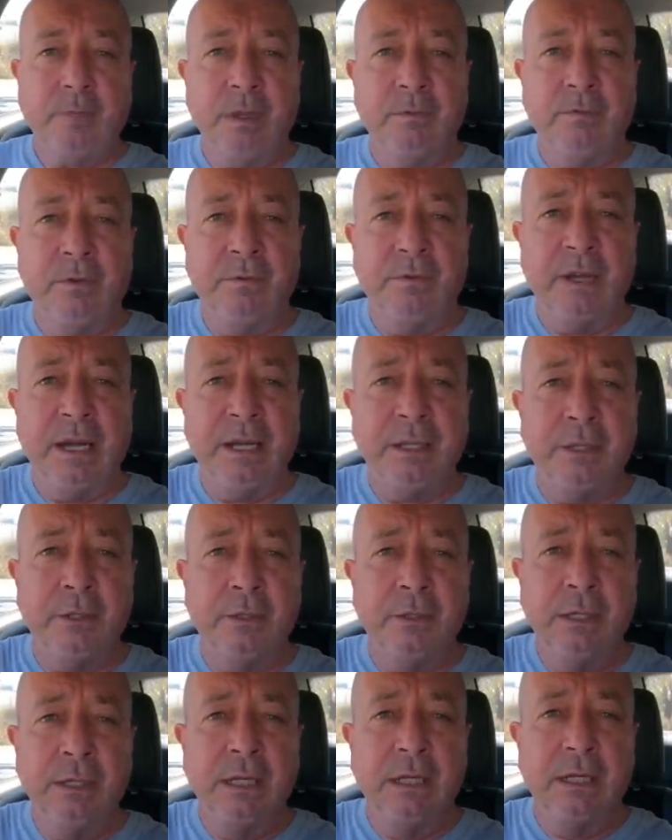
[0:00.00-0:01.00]
for
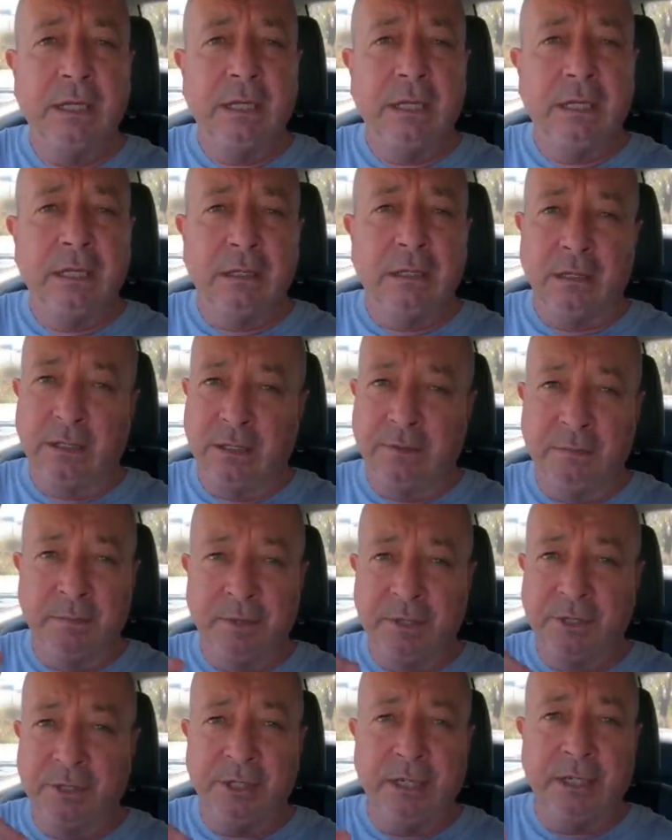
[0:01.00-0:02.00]
value, even
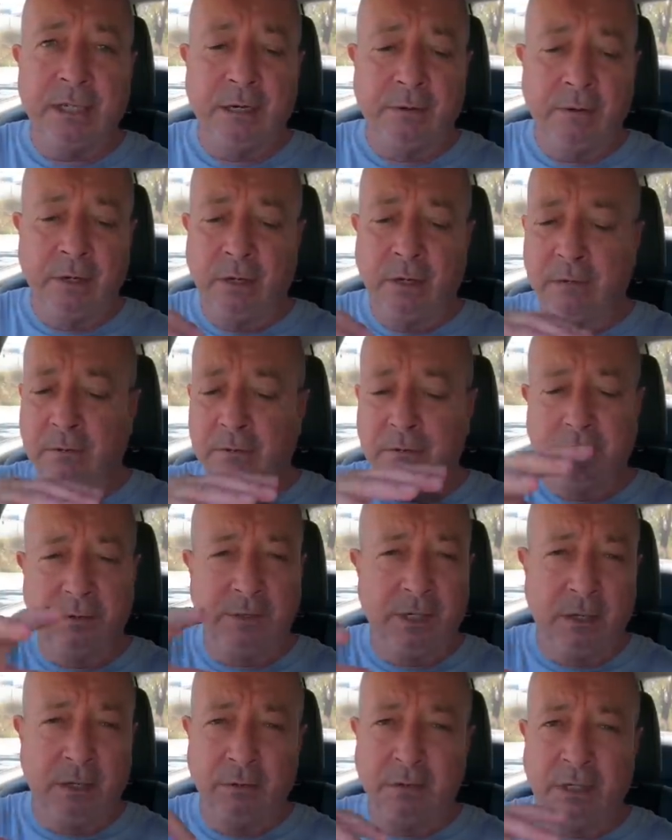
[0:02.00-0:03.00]
with the Chico roll,
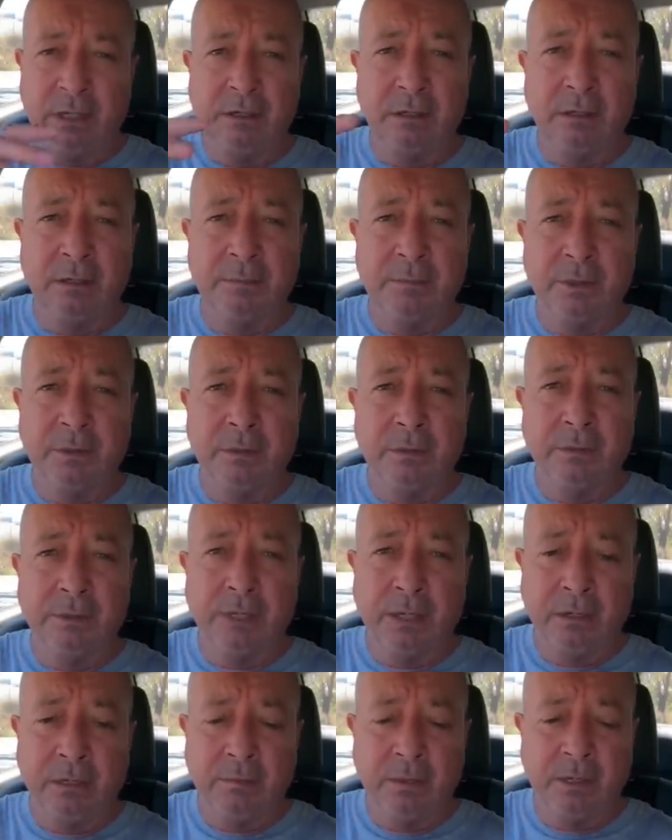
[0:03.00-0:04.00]
the whole kit and caboodle,
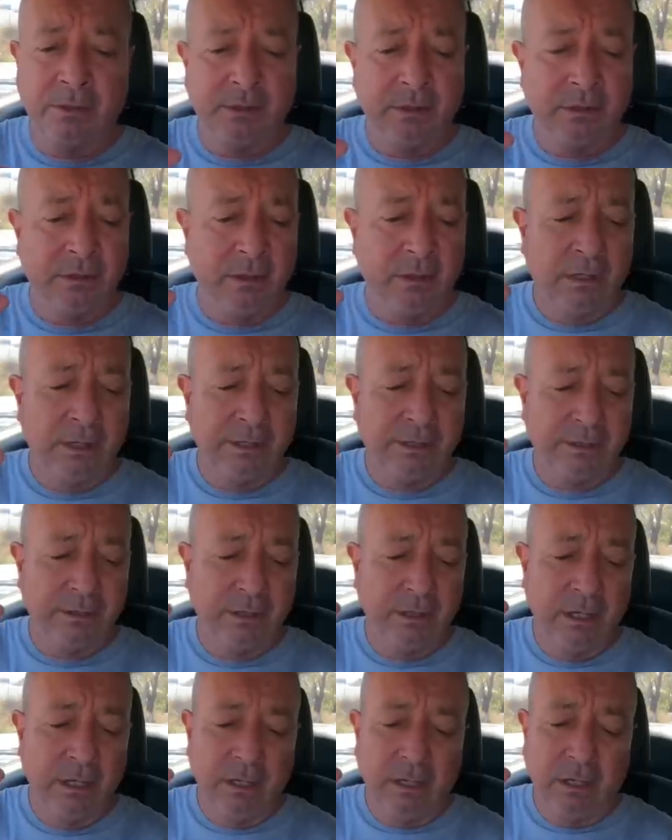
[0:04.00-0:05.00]
the whole box and dice,
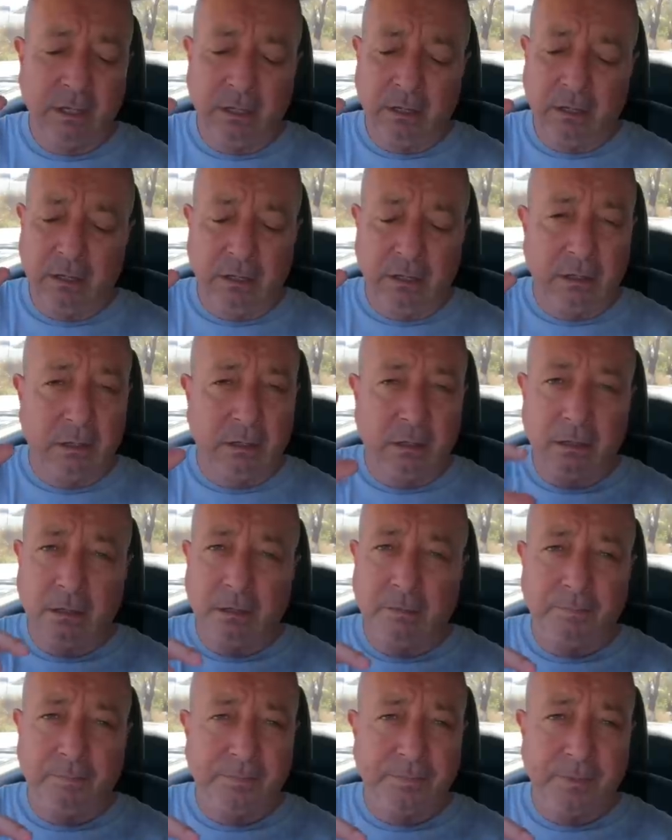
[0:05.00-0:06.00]

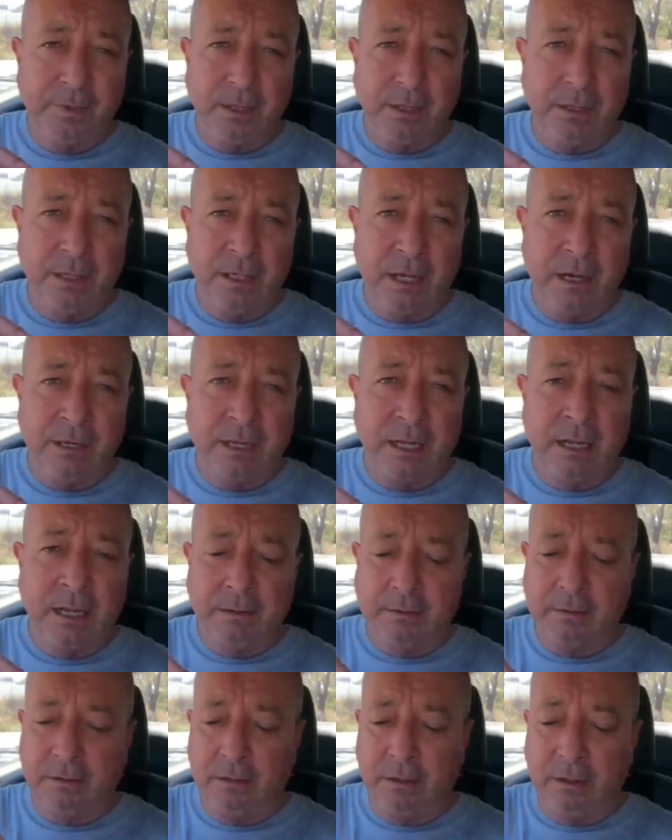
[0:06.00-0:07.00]
you don't get
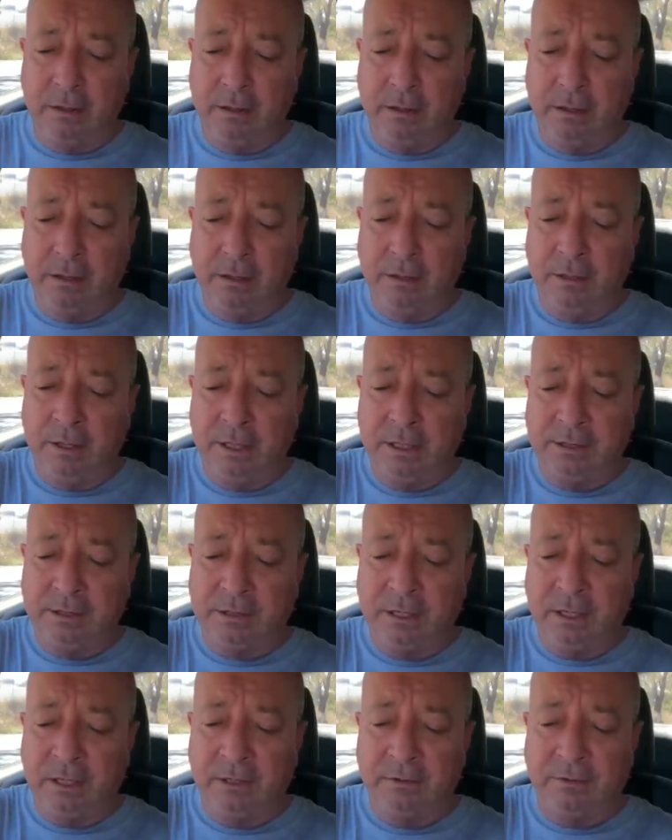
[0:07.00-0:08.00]
these
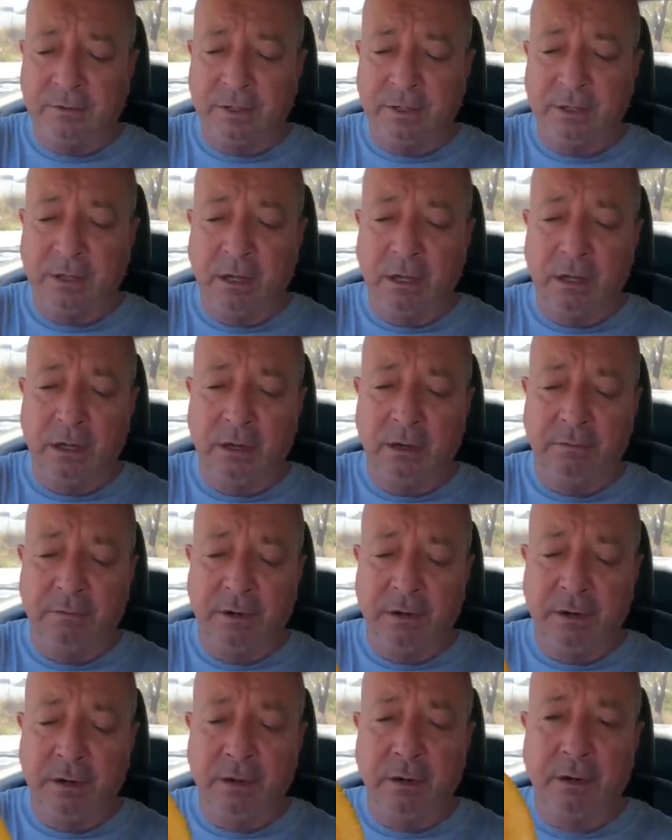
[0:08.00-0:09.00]
things for a dollar
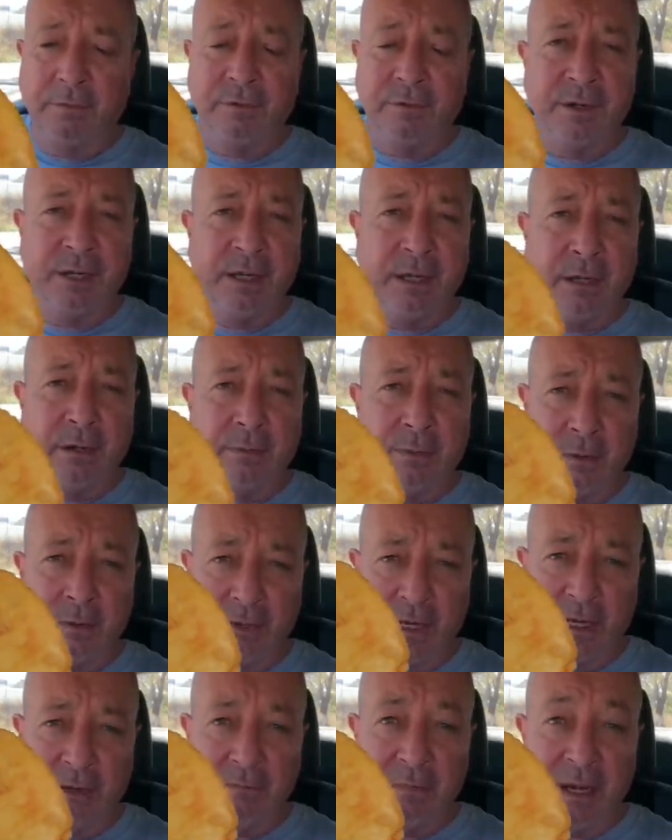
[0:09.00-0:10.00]
very often now, but
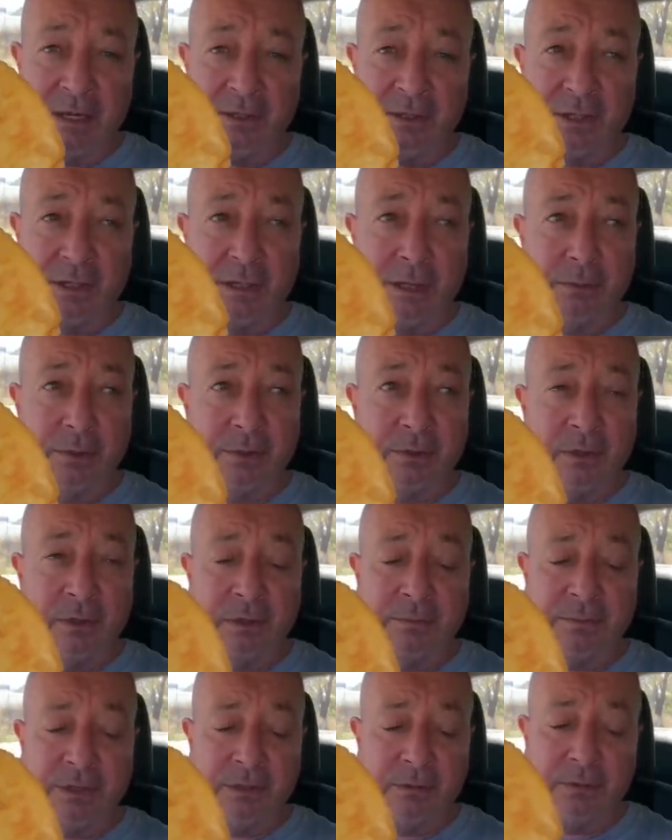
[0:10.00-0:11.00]
we have managed a couple of
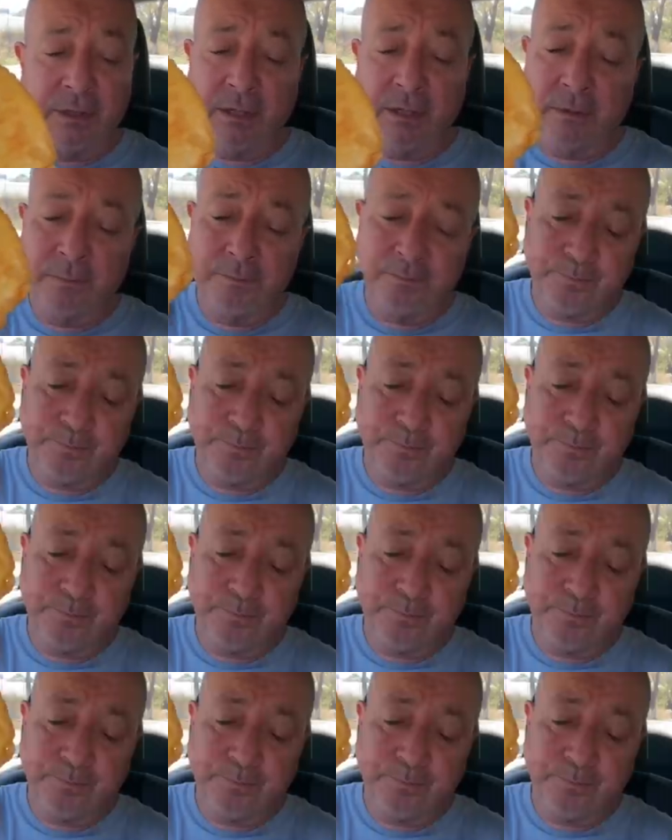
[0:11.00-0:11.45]
times in a row.